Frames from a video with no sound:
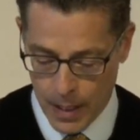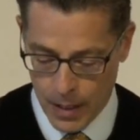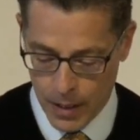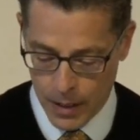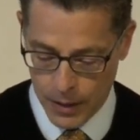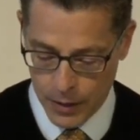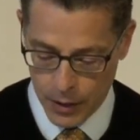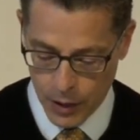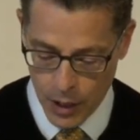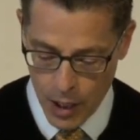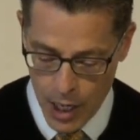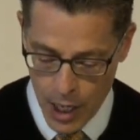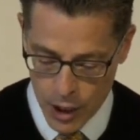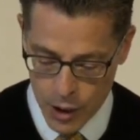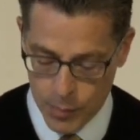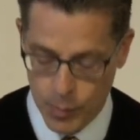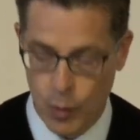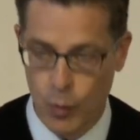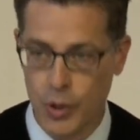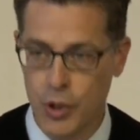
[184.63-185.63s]
Uh, the
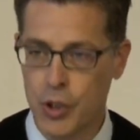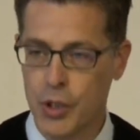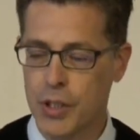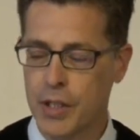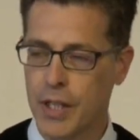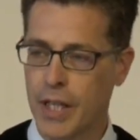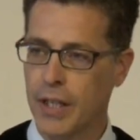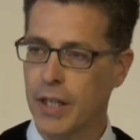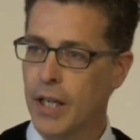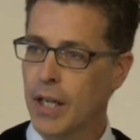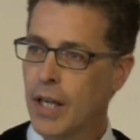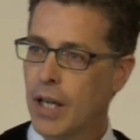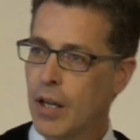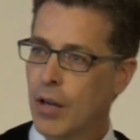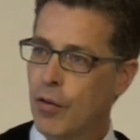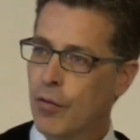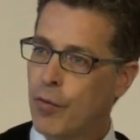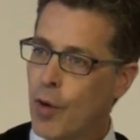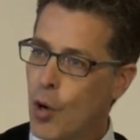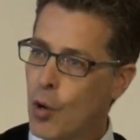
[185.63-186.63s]
gospel, which is the,
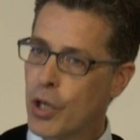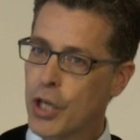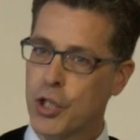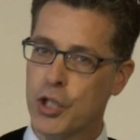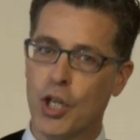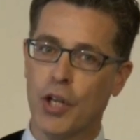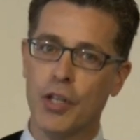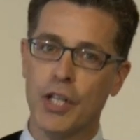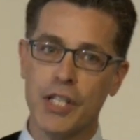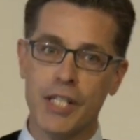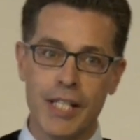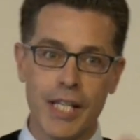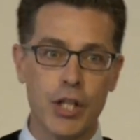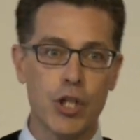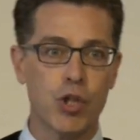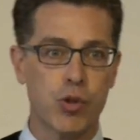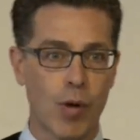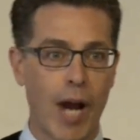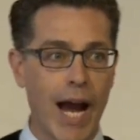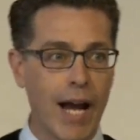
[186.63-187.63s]
focused on the
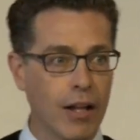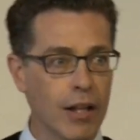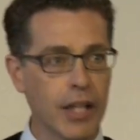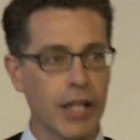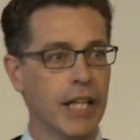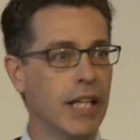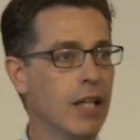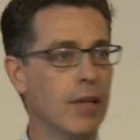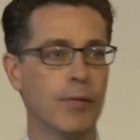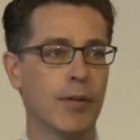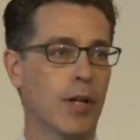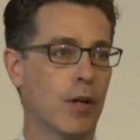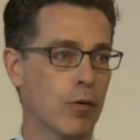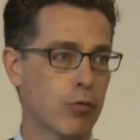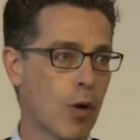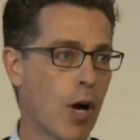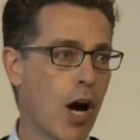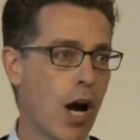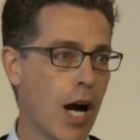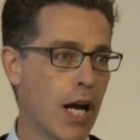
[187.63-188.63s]
centrality of the
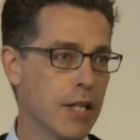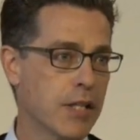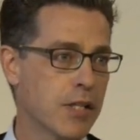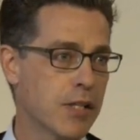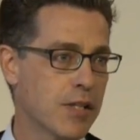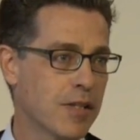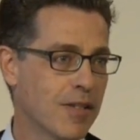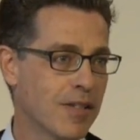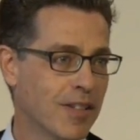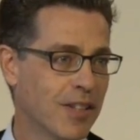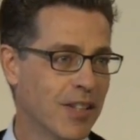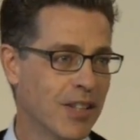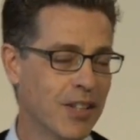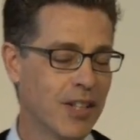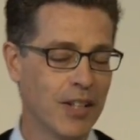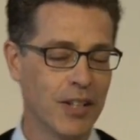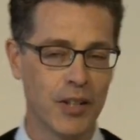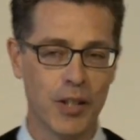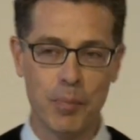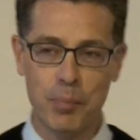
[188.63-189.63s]
cross,
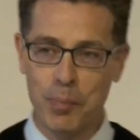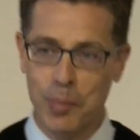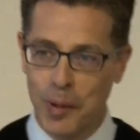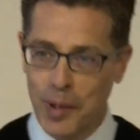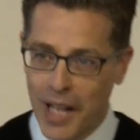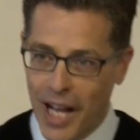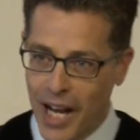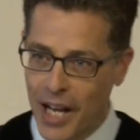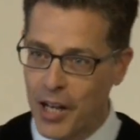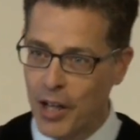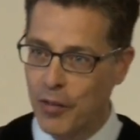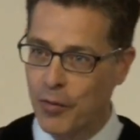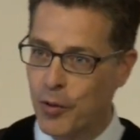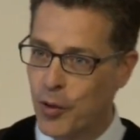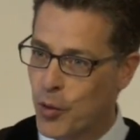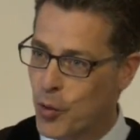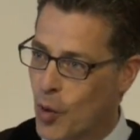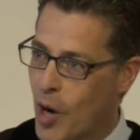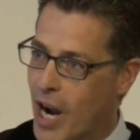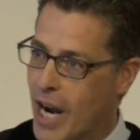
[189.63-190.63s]
the, the blood of
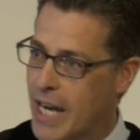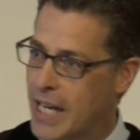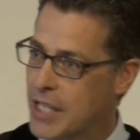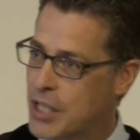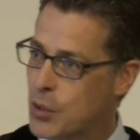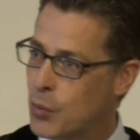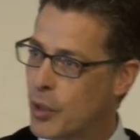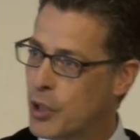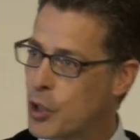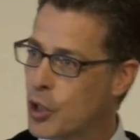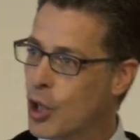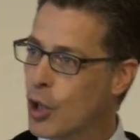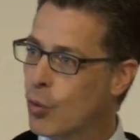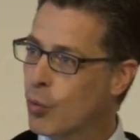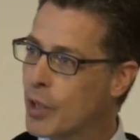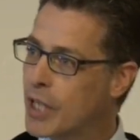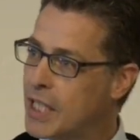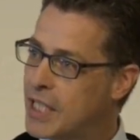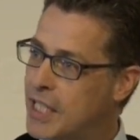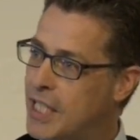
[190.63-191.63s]
Christ, which
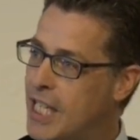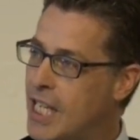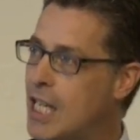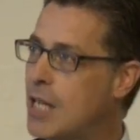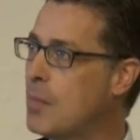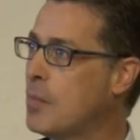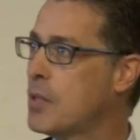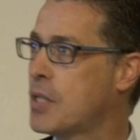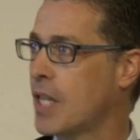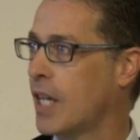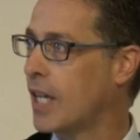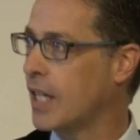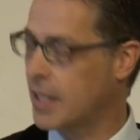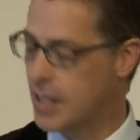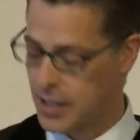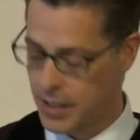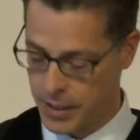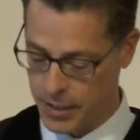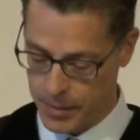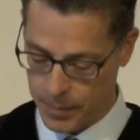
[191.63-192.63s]
redeems
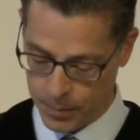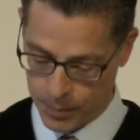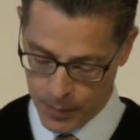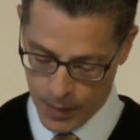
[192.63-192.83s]
us,